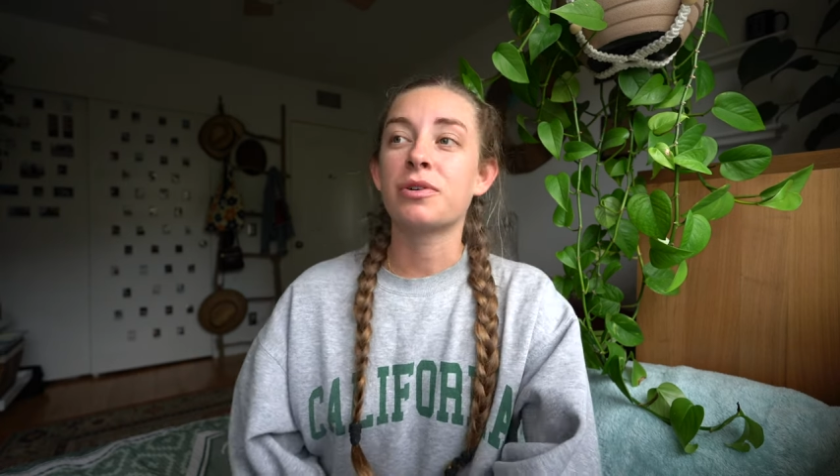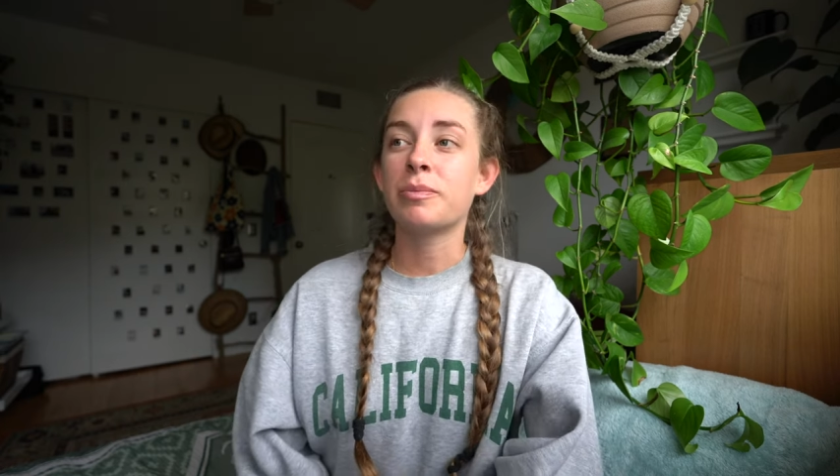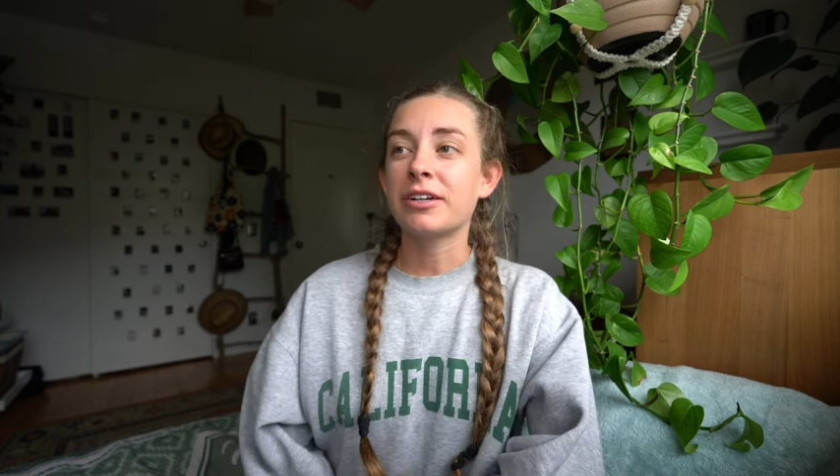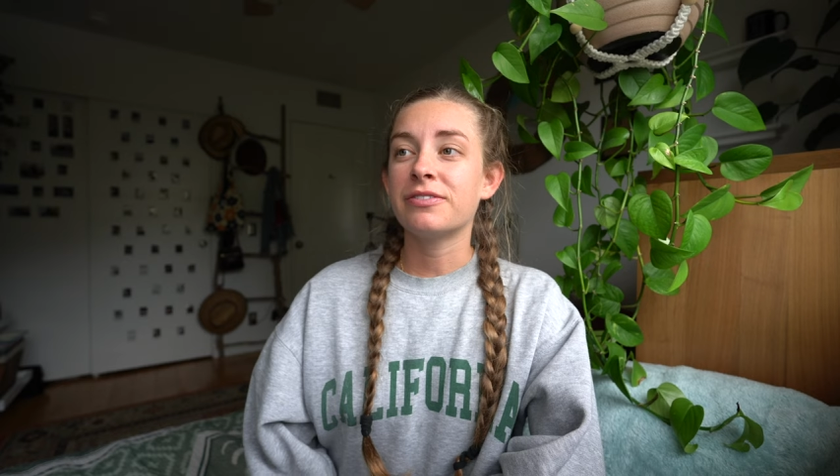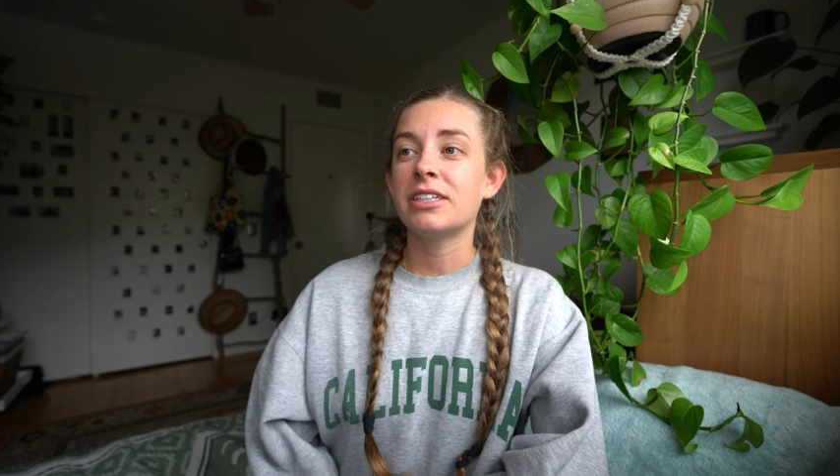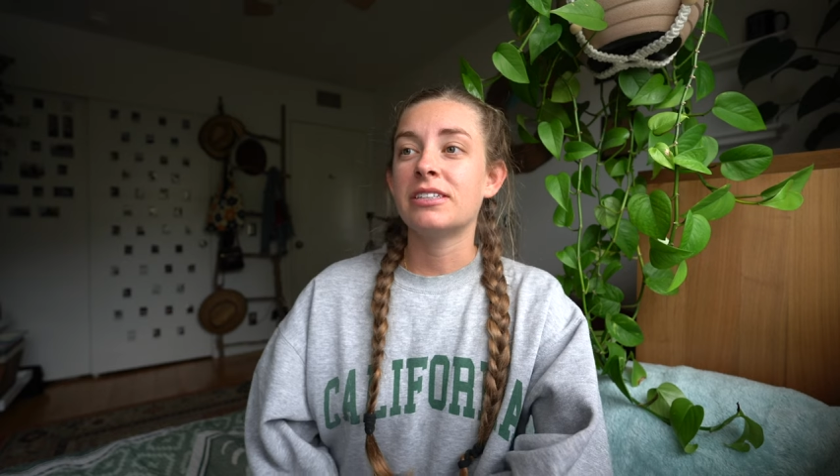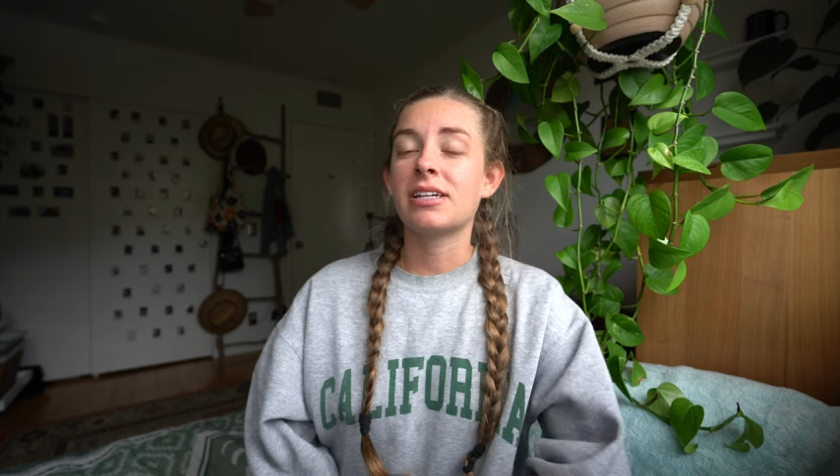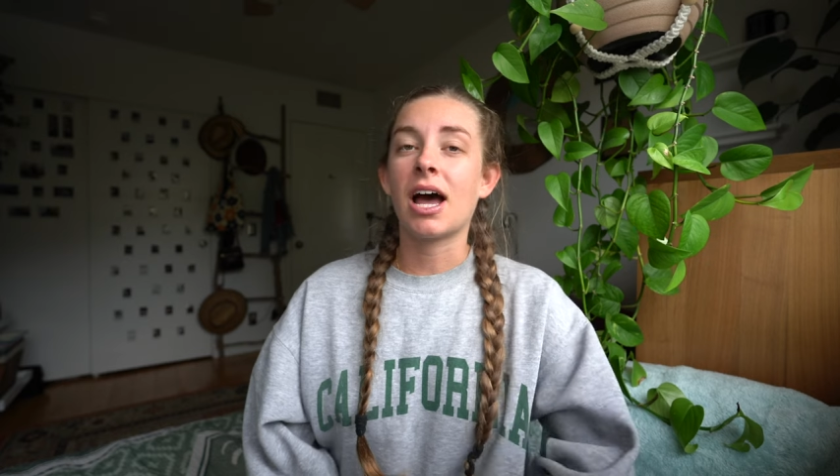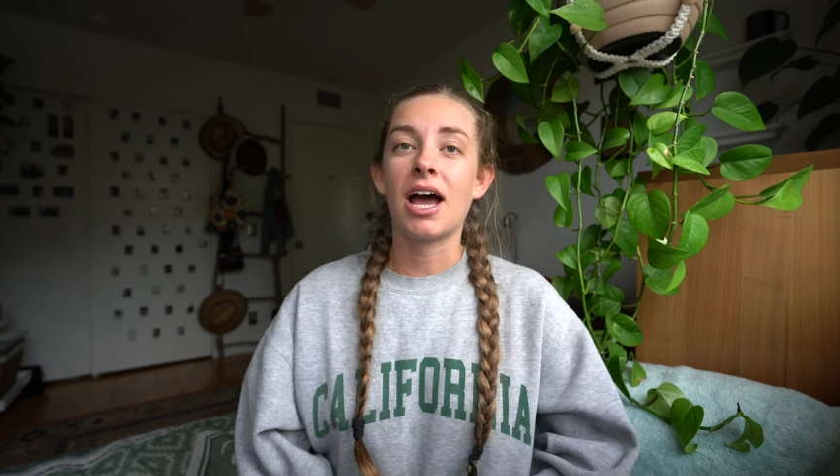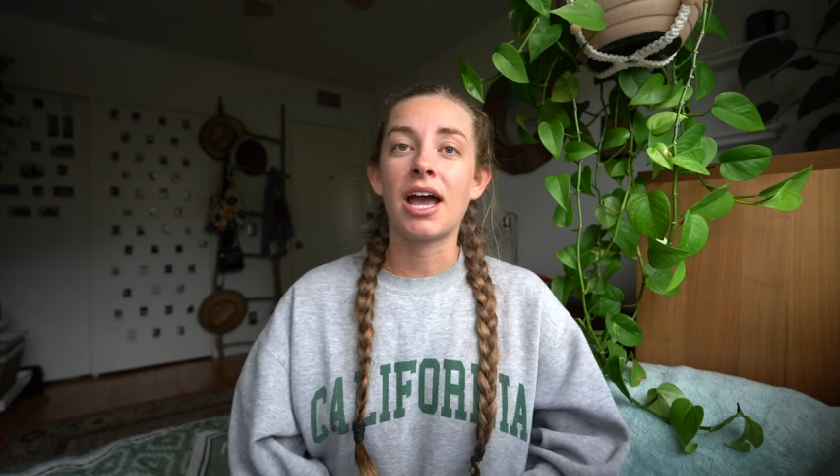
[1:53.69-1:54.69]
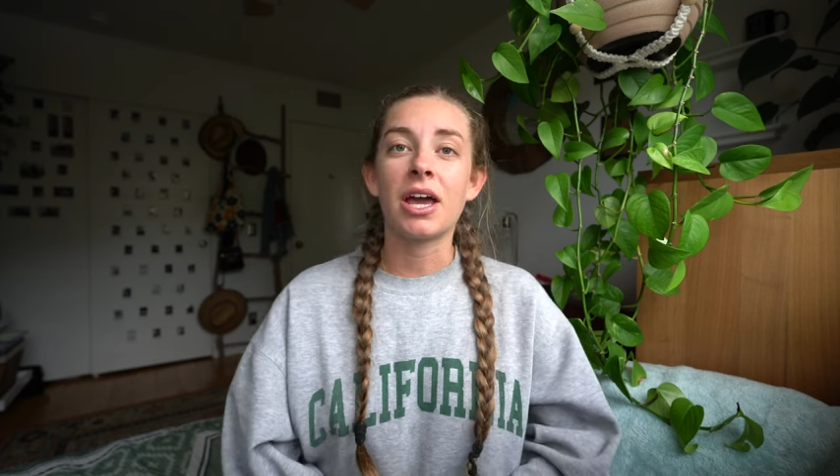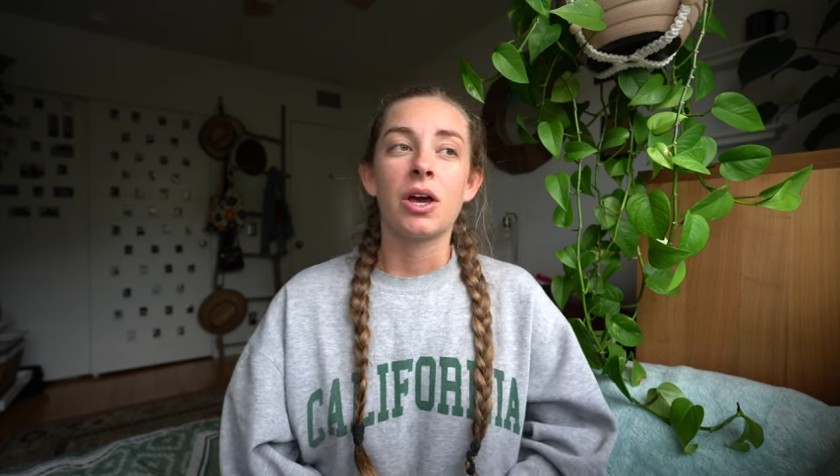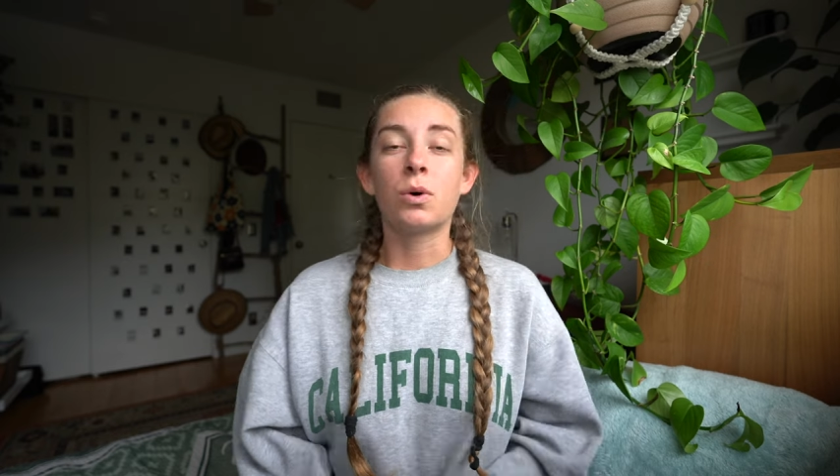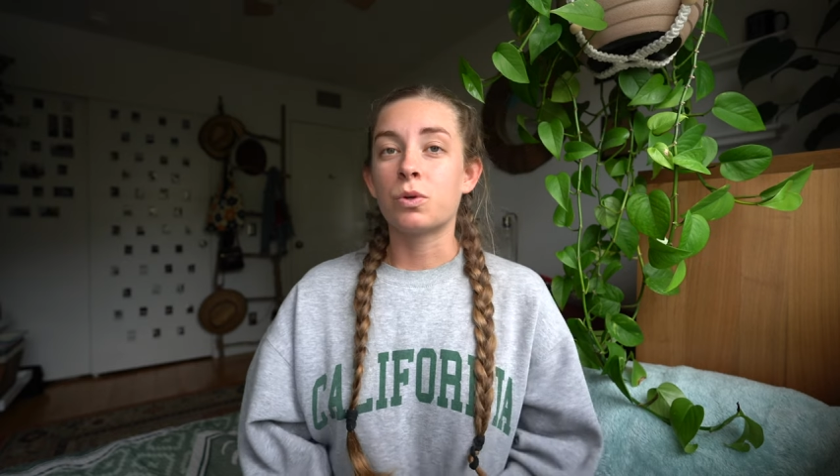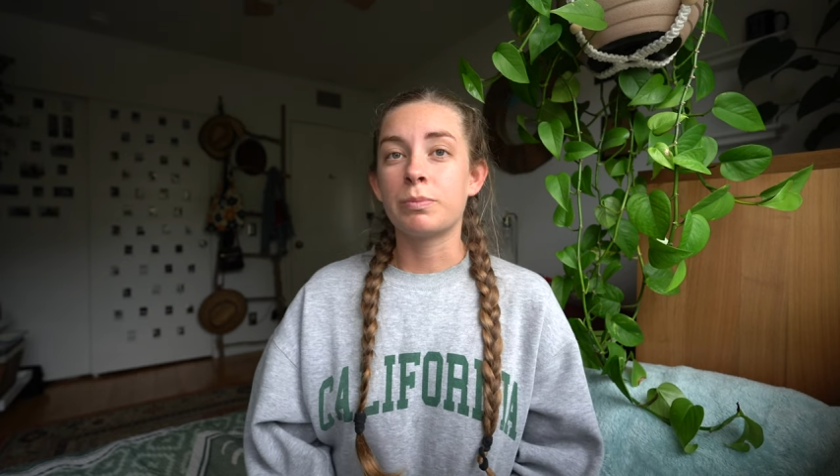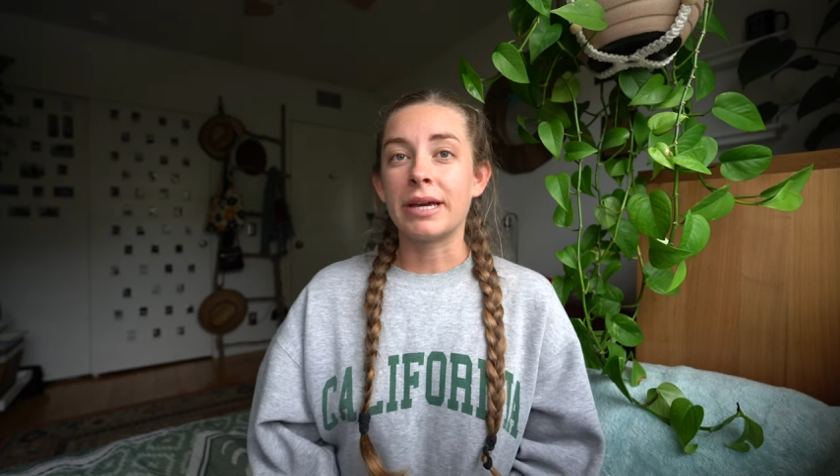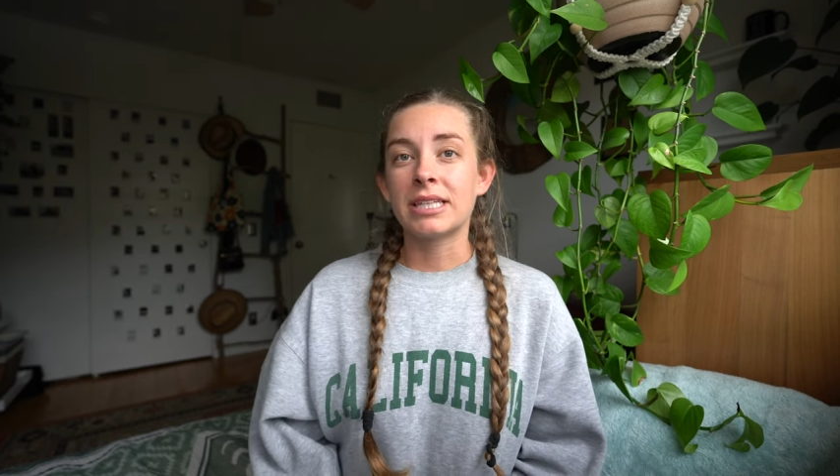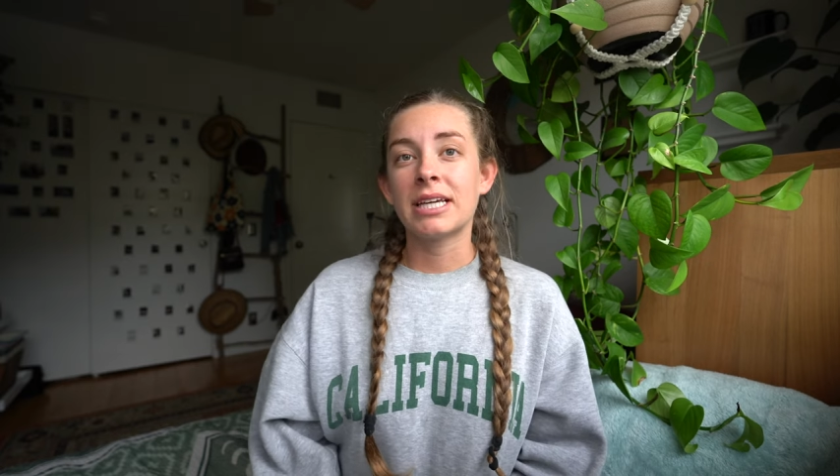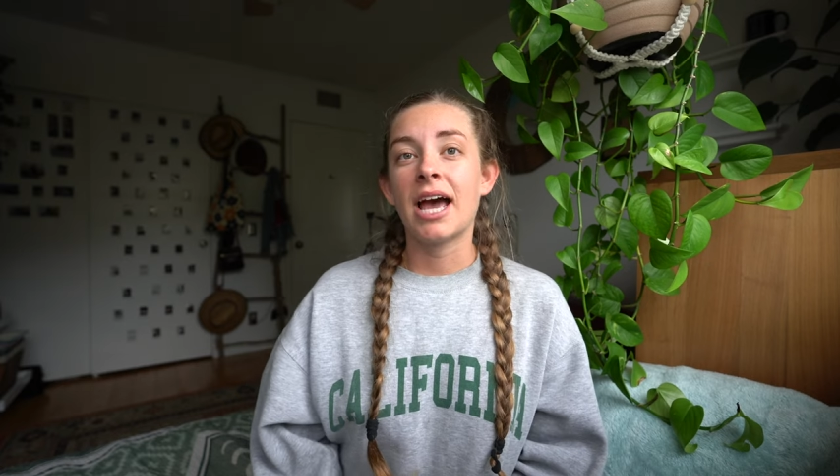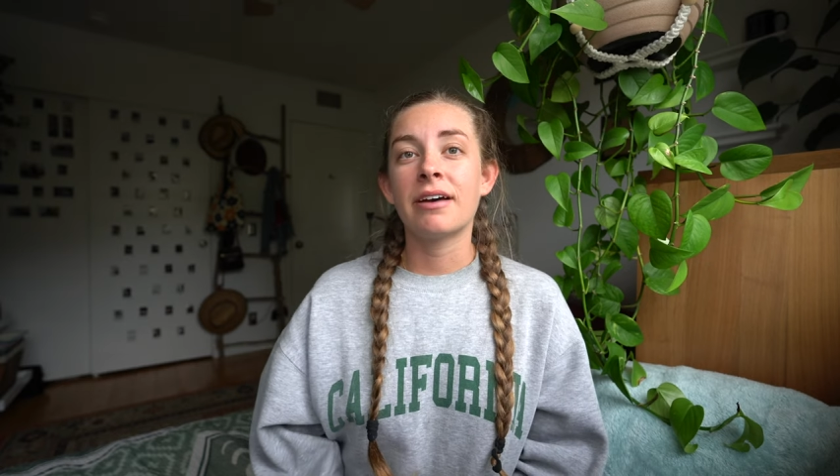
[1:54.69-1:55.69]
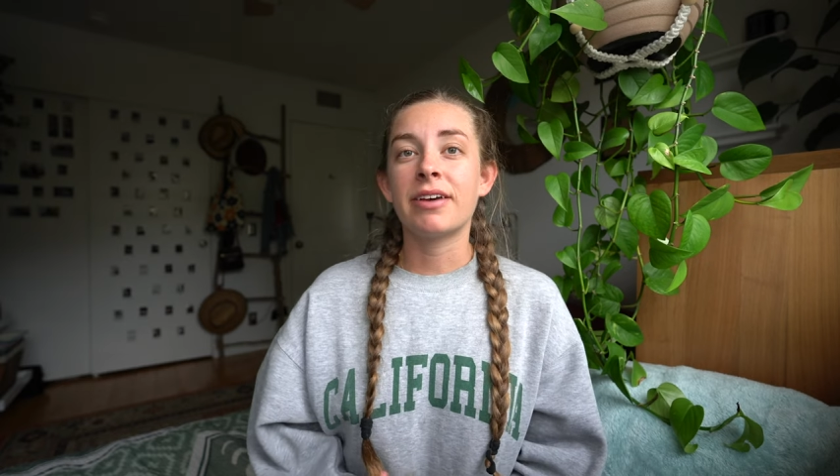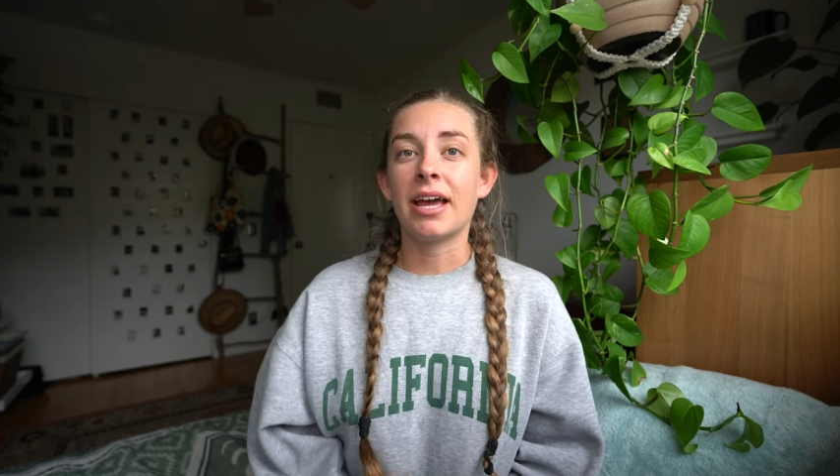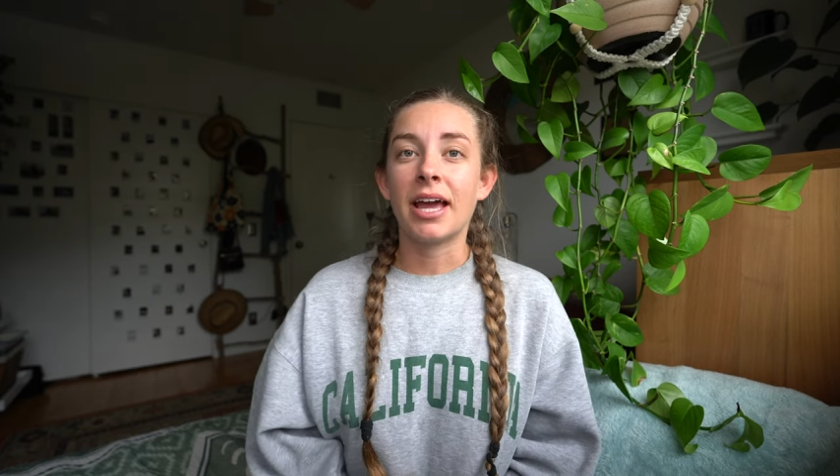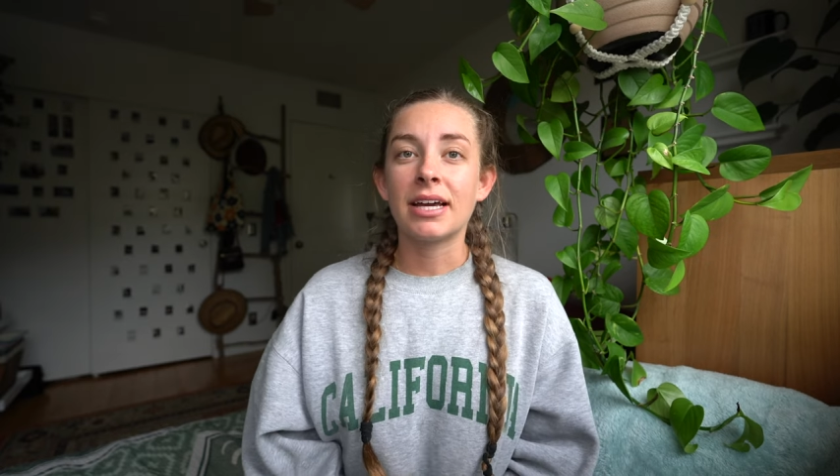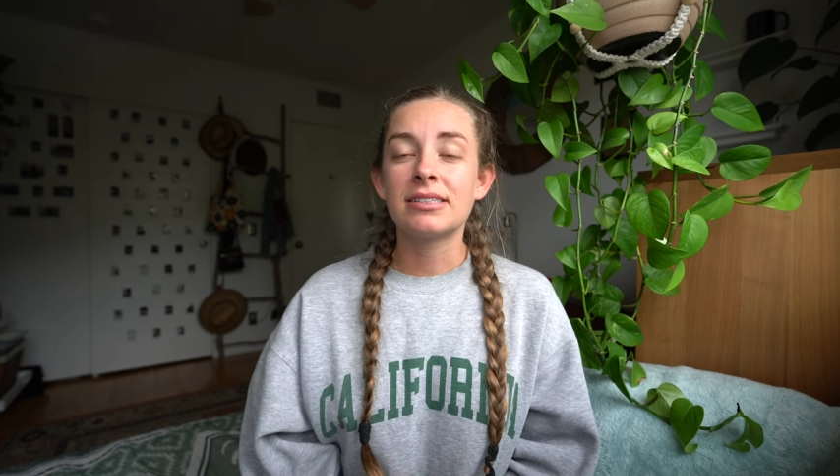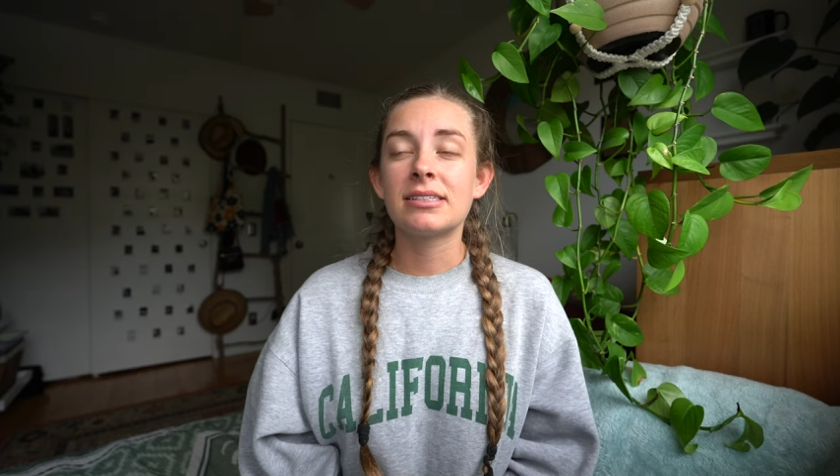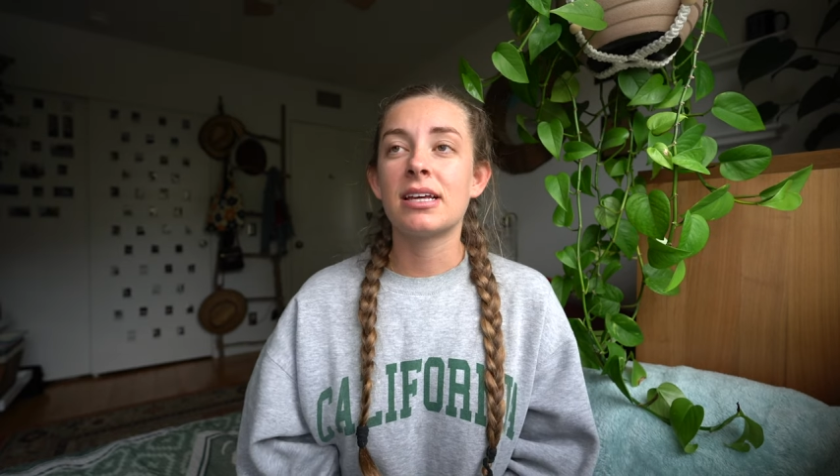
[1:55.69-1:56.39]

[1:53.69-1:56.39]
For breakfast, I will mainly have eggs,